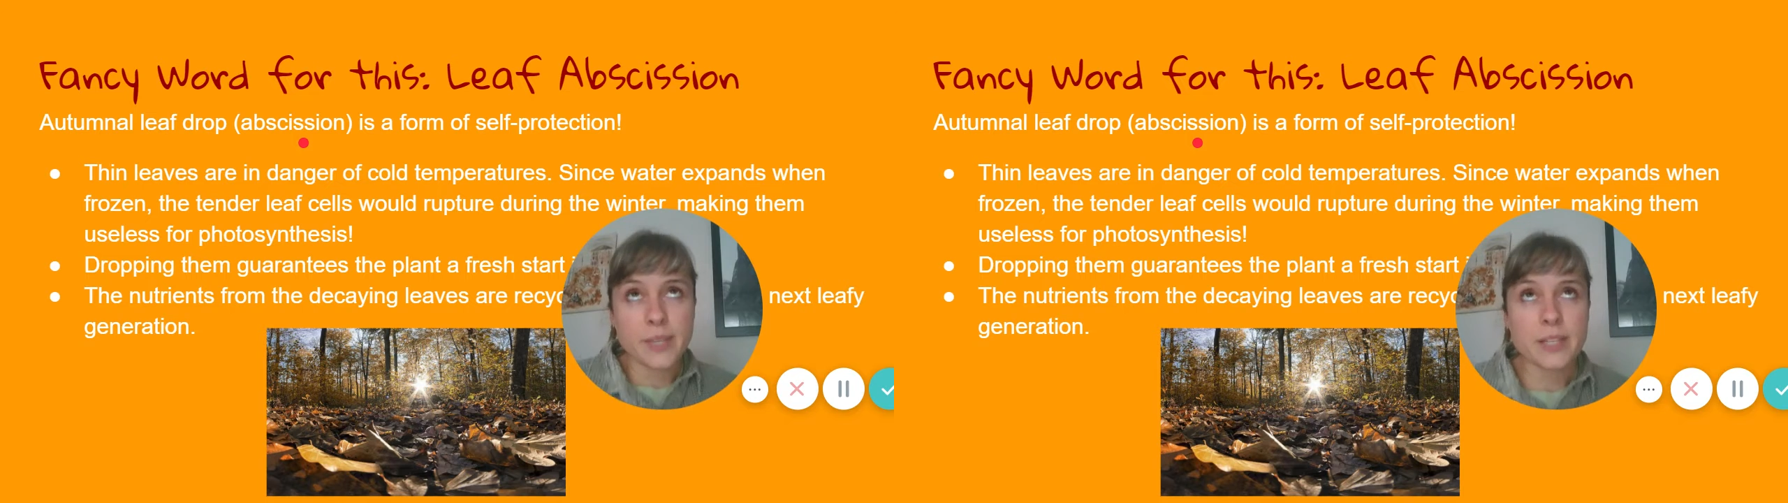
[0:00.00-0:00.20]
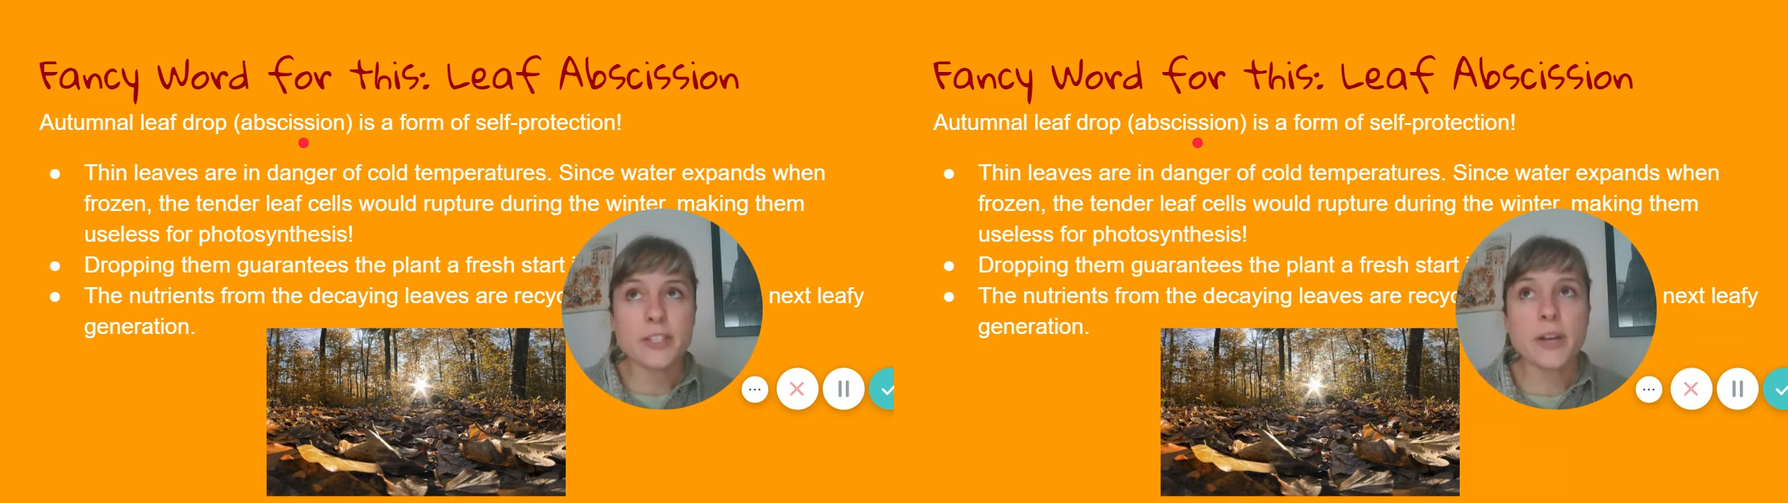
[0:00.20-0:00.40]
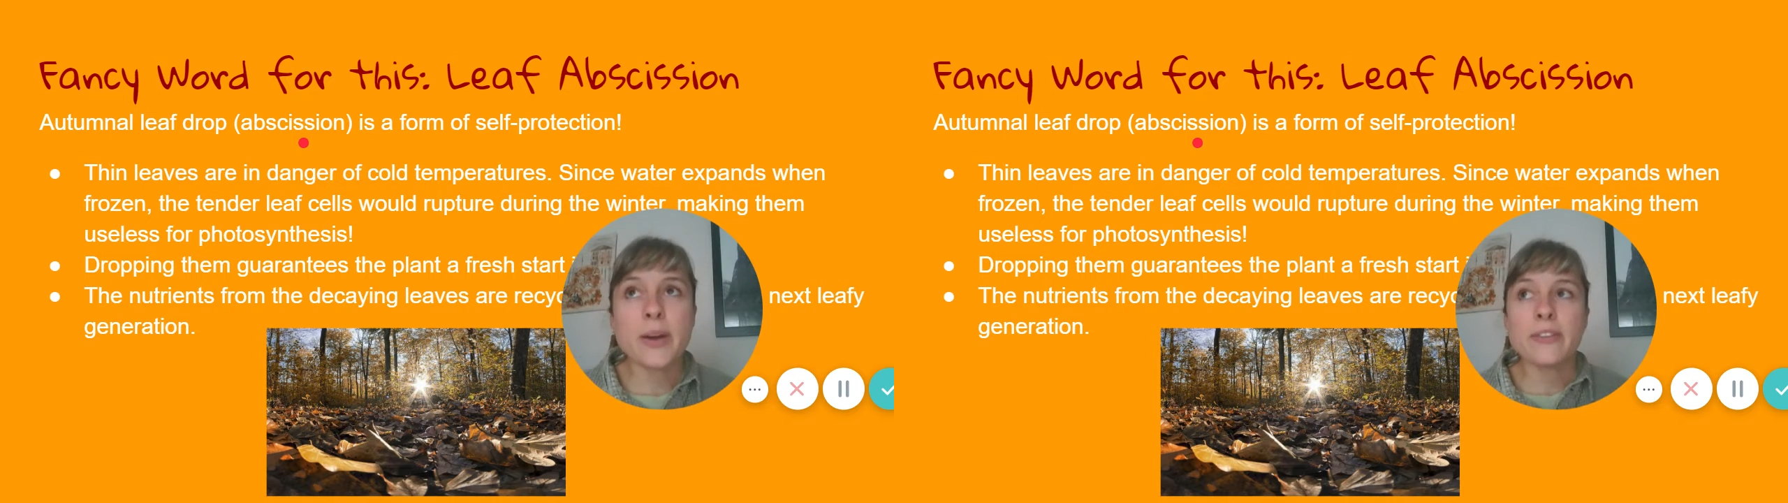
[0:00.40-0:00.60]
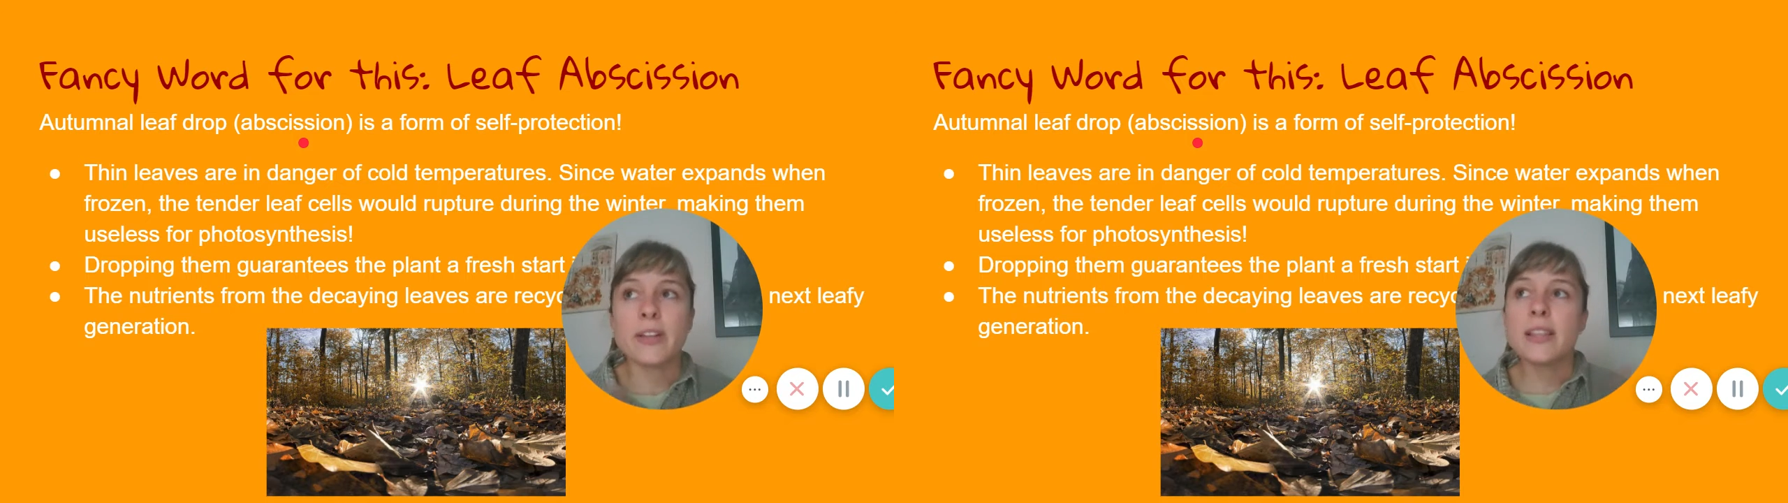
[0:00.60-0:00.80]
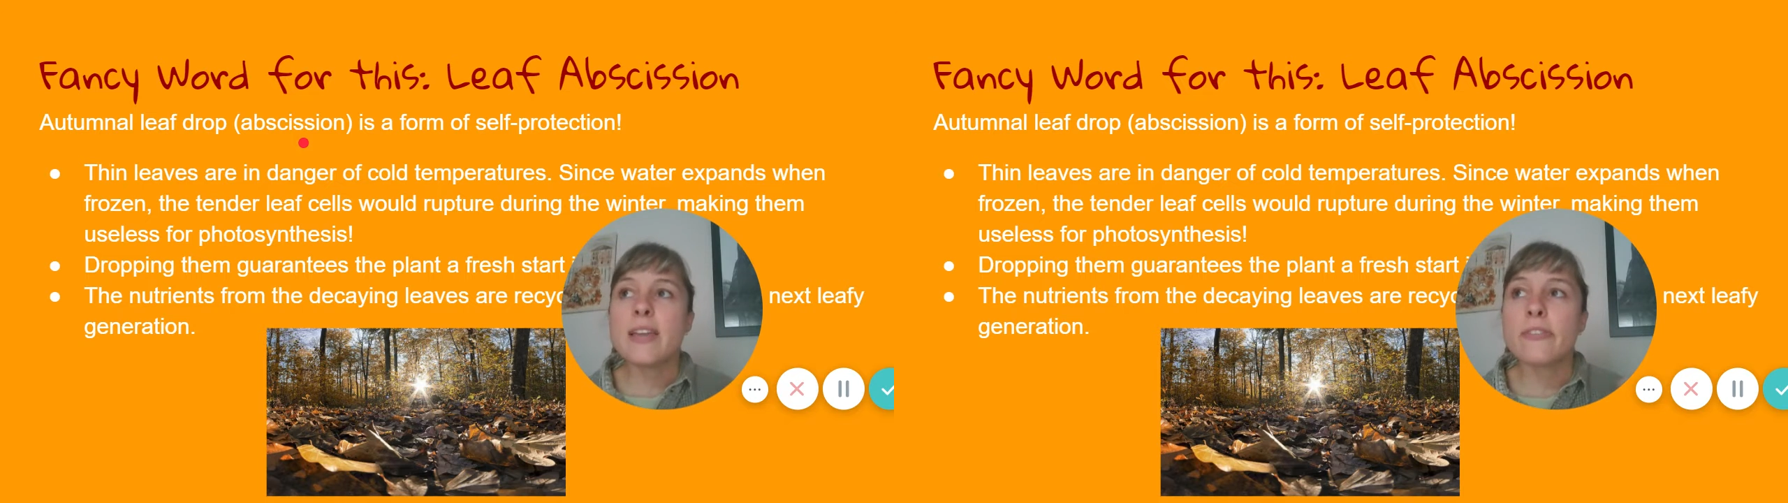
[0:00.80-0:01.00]
So if a
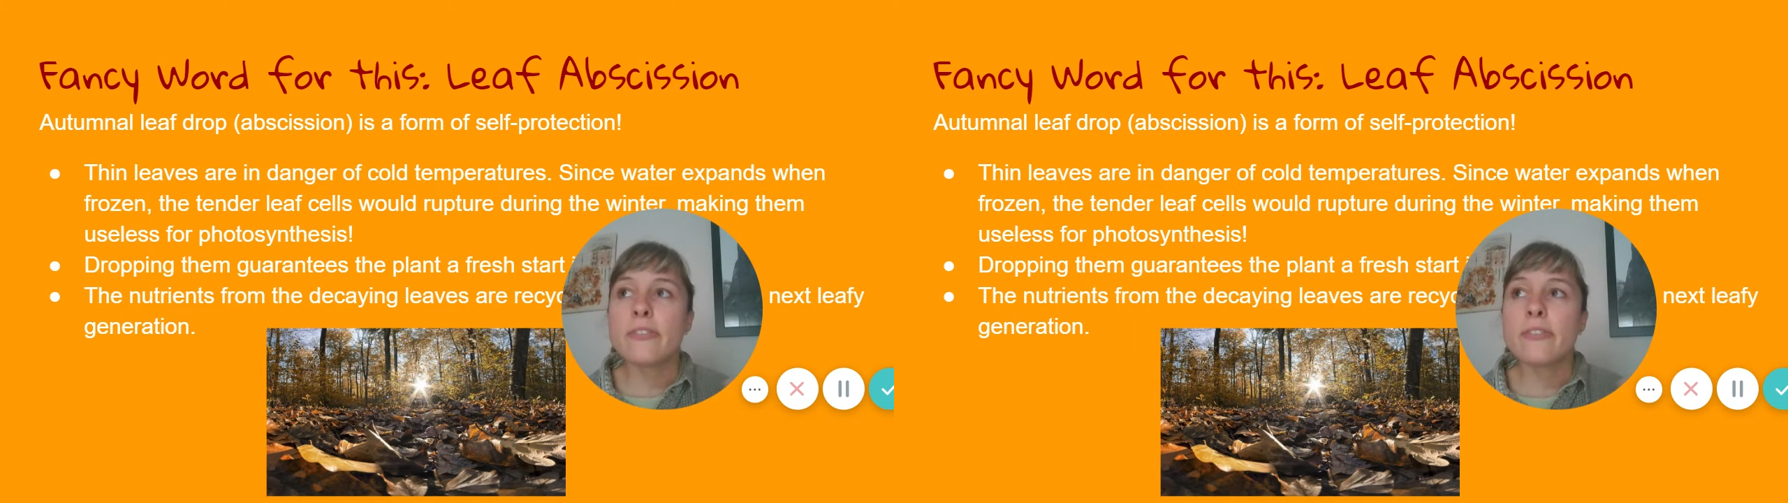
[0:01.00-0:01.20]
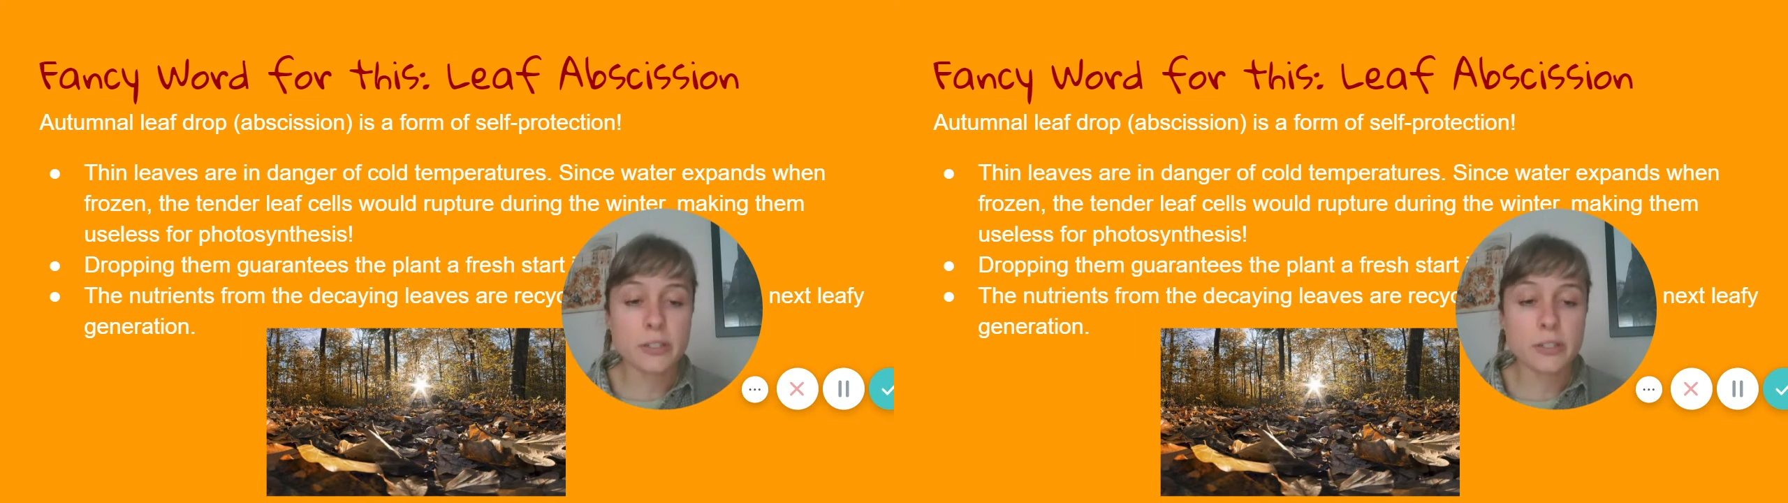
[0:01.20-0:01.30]
leaf were